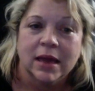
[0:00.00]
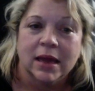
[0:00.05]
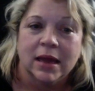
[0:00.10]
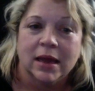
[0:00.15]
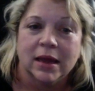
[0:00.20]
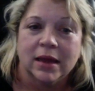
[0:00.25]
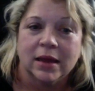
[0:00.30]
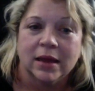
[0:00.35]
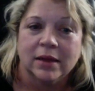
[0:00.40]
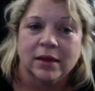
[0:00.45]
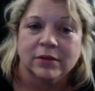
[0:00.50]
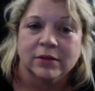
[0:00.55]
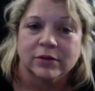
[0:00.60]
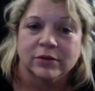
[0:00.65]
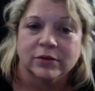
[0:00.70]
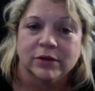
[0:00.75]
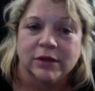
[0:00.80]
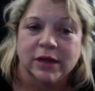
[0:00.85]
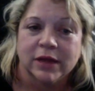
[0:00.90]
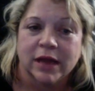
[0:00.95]
and they're
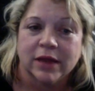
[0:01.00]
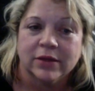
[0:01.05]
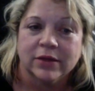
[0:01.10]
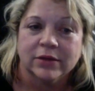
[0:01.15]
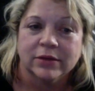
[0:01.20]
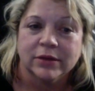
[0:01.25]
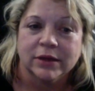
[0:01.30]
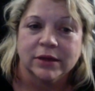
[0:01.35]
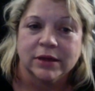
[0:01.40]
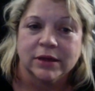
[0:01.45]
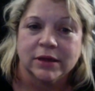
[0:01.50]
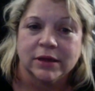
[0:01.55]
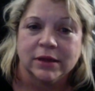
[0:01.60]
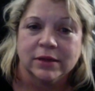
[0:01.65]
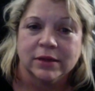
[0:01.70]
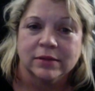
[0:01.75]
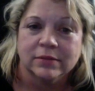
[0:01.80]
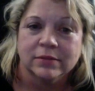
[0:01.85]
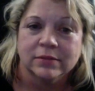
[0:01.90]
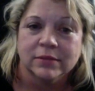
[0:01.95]
together,
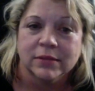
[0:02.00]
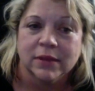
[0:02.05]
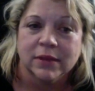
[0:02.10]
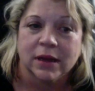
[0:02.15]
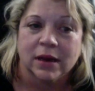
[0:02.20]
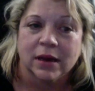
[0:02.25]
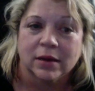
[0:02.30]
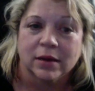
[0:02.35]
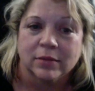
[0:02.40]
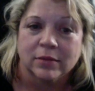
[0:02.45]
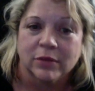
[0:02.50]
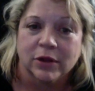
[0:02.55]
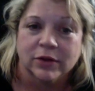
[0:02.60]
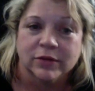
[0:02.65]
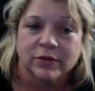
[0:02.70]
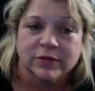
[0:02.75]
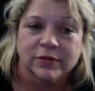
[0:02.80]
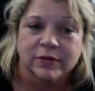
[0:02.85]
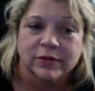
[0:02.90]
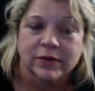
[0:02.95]
and as long
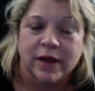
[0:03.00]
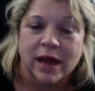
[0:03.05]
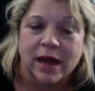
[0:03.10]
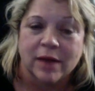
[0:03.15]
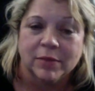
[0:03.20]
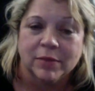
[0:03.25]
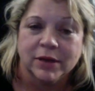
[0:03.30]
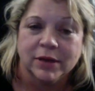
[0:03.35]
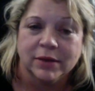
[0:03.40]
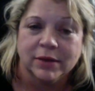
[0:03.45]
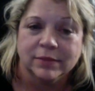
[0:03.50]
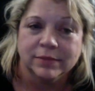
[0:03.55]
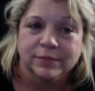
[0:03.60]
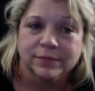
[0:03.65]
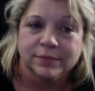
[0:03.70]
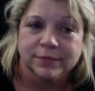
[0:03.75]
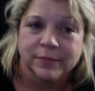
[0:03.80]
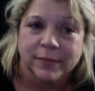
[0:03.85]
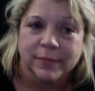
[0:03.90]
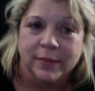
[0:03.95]
as they're happy,
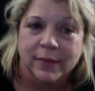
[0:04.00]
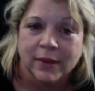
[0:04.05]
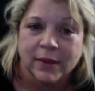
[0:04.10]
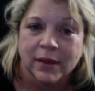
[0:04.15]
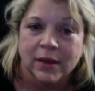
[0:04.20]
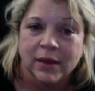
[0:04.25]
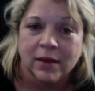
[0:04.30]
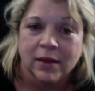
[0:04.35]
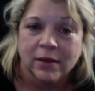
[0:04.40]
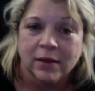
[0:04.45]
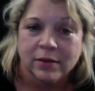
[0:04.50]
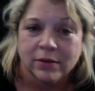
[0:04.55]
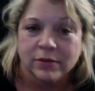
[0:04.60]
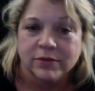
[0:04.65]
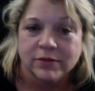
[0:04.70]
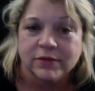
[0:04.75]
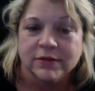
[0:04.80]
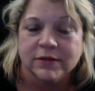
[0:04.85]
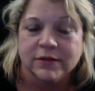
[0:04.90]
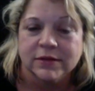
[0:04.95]
they'll
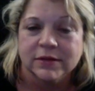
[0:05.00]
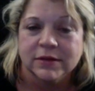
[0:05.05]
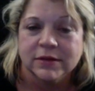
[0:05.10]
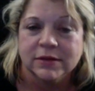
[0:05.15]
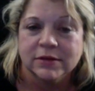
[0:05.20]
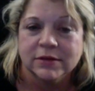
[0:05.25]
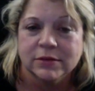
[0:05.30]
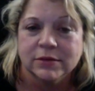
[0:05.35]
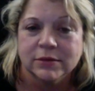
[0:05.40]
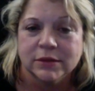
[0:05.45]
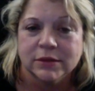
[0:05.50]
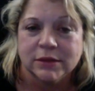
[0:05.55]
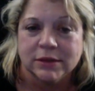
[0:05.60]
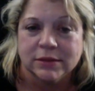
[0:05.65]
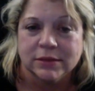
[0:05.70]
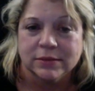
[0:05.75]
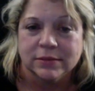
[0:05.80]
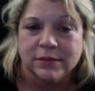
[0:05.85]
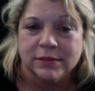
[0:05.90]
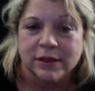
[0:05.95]
just continue doing it,
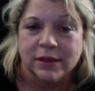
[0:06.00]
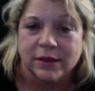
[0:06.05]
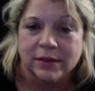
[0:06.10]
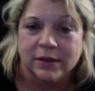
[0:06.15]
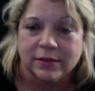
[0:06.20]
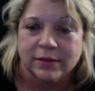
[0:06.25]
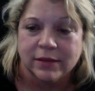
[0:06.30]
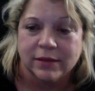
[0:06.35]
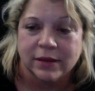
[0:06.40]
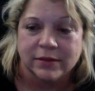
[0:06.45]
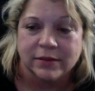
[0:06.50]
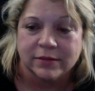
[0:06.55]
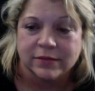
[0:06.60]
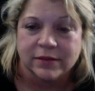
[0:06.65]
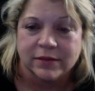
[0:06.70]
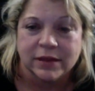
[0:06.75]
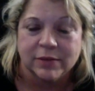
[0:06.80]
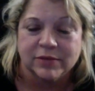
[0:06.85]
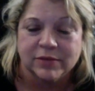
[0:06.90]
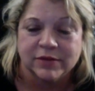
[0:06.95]
and they just
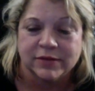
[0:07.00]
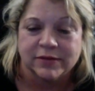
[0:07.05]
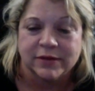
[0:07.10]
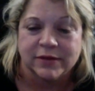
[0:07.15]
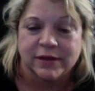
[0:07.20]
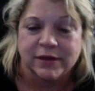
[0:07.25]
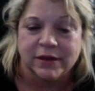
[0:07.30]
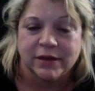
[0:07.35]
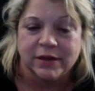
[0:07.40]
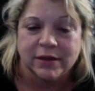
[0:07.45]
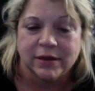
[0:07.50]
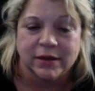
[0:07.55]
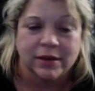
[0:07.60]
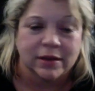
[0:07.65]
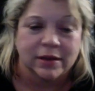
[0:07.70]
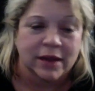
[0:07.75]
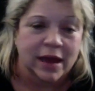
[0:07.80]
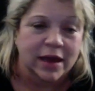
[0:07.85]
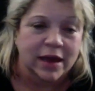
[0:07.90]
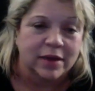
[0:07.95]
keep succeeding and
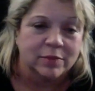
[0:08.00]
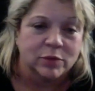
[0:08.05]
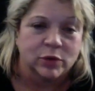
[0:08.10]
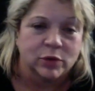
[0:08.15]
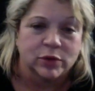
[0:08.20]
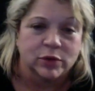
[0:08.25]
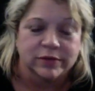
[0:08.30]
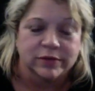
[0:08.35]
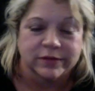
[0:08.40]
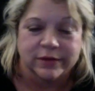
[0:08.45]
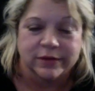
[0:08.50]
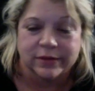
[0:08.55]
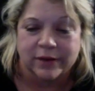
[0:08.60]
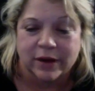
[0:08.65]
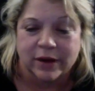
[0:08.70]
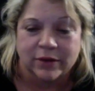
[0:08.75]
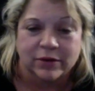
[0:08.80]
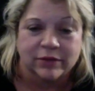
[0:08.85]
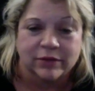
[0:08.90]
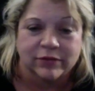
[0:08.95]
adding more. I
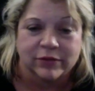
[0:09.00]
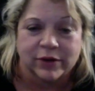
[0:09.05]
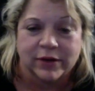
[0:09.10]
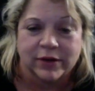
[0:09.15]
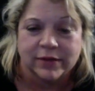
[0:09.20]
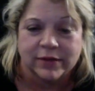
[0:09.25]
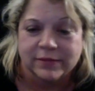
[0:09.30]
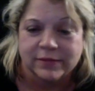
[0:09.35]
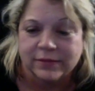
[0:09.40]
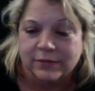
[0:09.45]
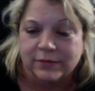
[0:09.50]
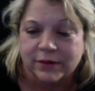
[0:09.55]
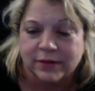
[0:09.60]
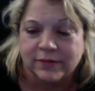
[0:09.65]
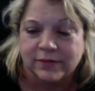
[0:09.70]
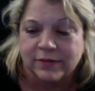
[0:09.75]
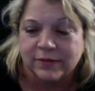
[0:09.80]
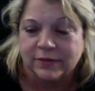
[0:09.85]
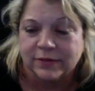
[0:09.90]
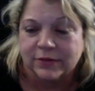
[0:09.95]
don't know if
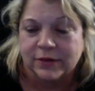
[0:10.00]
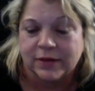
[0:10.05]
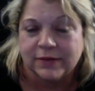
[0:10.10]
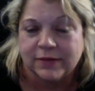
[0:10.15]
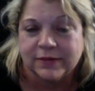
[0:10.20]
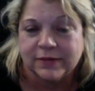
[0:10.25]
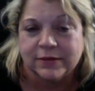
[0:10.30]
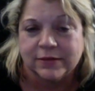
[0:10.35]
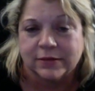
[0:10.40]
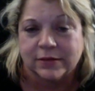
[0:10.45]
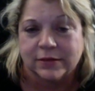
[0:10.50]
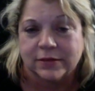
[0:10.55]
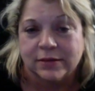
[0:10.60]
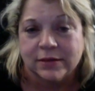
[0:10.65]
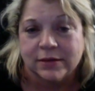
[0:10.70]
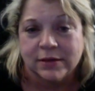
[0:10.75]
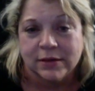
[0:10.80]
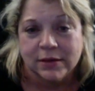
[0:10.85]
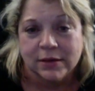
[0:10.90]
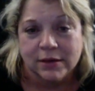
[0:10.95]
Tracy is crazy or
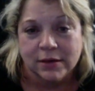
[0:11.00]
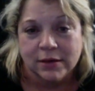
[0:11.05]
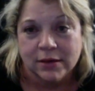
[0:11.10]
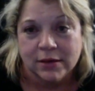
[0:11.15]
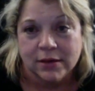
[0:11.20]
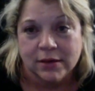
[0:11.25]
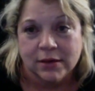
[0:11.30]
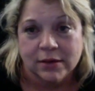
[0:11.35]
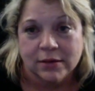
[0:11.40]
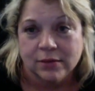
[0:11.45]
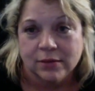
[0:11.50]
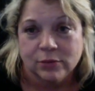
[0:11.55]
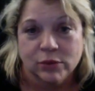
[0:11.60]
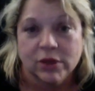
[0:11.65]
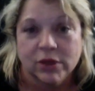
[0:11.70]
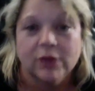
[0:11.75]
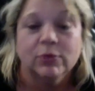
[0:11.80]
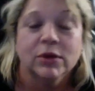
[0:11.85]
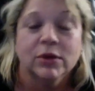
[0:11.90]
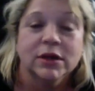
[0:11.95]

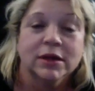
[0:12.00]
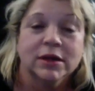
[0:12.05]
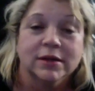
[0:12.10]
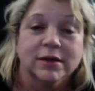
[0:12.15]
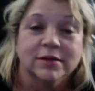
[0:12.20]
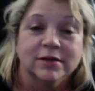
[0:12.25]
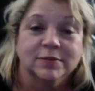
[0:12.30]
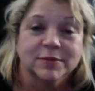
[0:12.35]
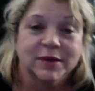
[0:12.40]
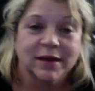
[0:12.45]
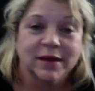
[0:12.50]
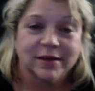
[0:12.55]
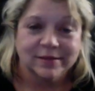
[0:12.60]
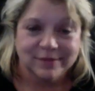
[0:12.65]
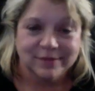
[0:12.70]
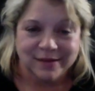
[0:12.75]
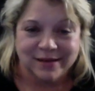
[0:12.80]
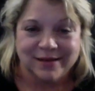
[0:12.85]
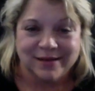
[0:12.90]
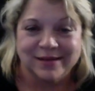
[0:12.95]
what it is, but
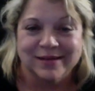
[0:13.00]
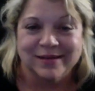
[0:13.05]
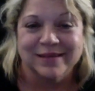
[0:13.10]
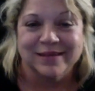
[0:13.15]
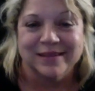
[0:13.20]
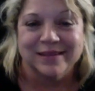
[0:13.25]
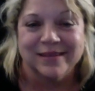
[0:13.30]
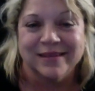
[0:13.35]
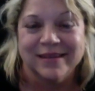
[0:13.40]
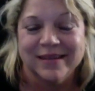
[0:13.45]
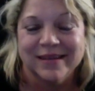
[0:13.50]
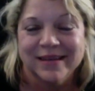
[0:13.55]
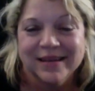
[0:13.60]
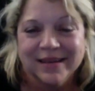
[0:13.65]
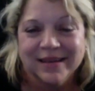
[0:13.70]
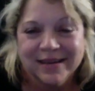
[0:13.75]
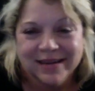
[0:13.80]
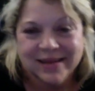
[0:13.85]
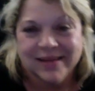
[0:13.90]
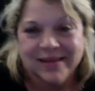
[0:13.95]

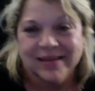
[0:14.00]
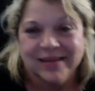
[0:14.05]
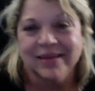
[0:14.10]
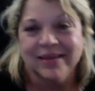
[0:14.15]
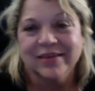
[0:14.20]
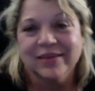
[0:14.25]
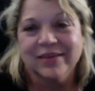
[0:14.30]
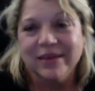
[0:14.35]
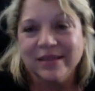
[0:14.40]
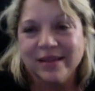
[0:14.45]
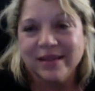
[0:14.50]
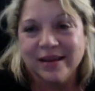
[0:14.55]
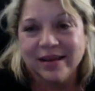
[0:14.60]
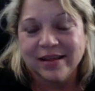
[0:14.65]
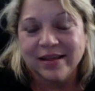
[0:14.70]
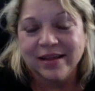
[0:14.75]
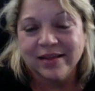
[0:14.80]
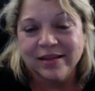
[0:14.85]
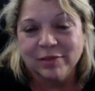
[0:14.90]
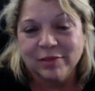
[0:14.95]
I
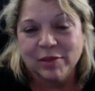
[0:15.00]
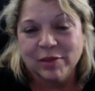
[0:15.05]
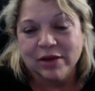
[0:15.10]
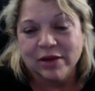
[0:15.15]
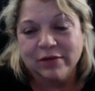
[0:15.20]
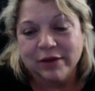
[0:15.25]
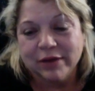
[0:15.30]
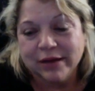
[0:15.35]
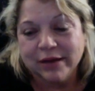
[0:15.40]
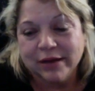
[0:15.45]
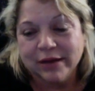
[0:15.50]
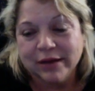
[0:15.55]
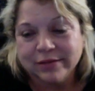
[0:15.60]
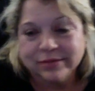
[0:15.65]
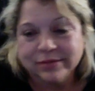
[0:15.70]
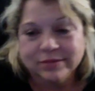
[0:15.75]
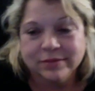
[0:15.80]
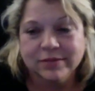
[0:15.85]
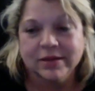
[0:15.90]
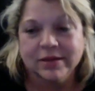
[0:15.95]
think they make a great
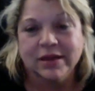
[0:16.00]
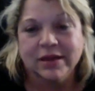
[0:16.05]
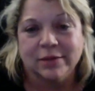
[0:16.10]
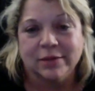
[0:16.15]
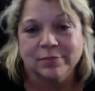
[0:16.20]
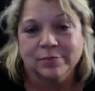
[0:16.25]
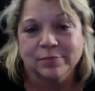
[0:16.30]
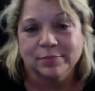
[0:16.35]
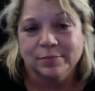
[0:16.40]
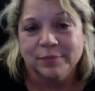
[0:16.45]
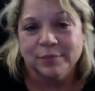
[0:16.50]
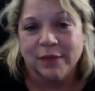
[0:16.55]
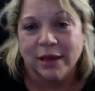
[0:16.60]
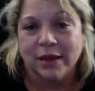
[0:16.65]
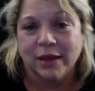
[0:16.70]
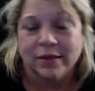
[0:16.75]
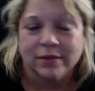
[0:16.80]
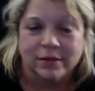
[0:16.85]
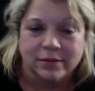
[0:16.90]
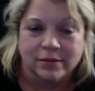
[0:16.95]
team.
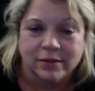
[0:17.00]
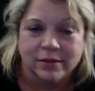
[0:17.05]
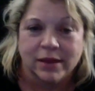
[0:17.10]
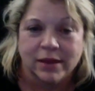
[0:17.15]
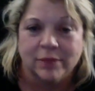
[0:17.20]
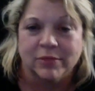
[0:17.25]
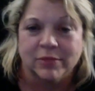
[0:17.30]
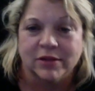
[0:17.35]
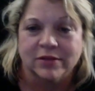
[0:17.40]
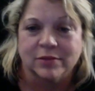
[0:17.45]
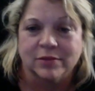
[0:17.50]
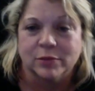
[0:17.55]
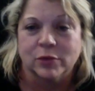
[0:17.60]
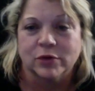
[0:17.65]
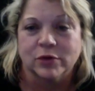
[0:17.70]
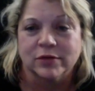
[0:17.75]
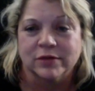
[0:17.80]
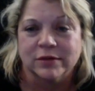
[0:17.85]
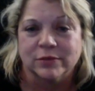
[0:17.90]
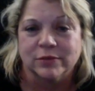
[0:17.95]
And the team that
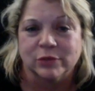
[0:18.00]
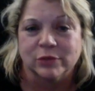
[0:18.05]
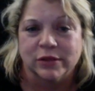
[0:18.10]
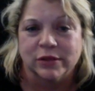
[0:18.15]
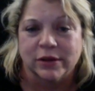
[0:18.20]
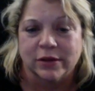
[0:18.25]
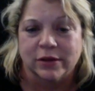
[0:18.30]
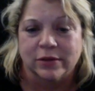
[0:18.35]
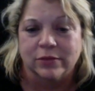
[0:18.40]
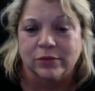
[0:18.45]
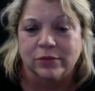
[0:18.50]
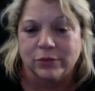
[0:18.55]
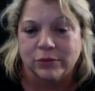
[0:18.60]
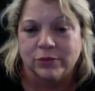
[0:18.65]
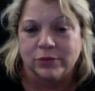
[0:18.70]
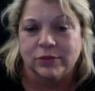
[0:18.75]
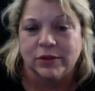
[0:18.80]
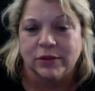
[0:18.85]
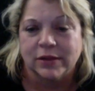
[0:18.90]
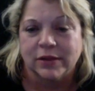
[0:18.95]
supports them with their
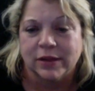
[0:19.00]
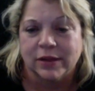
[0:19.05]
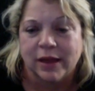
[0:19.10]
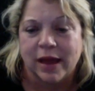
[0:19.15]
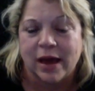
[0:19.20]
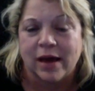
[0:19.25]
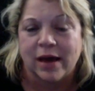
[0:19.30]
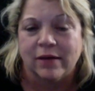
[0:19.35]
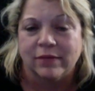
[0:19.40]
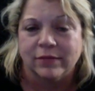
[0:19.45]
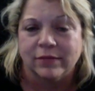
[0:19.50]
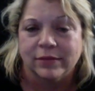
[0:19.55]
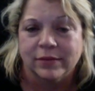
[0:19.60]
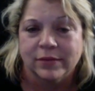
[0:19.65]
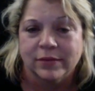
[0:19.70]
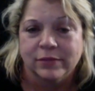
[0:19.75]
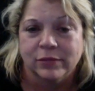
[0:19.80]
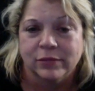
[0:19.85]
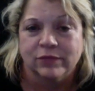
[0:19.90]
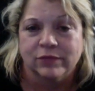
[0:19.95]
crew that they have,
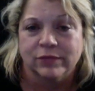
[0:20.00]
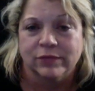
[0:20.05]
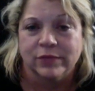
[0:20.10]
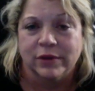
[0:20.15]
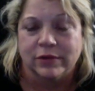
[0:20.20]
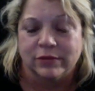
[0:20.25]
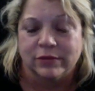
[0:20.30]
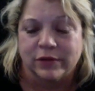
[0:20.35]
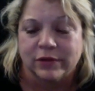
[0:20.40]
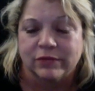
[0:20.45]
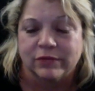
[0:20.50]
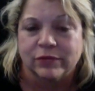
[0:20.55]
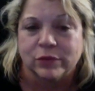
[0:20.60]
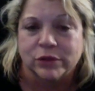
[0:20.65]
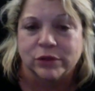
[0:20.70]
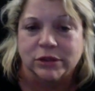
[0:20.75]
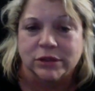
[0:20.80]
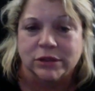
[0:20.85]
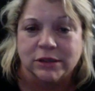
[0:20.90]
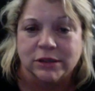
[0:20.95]
they're very
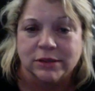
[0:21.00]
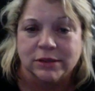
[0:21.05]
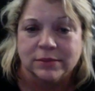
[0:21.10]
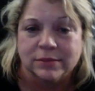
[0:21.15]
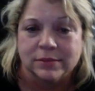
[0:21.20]
fortunate.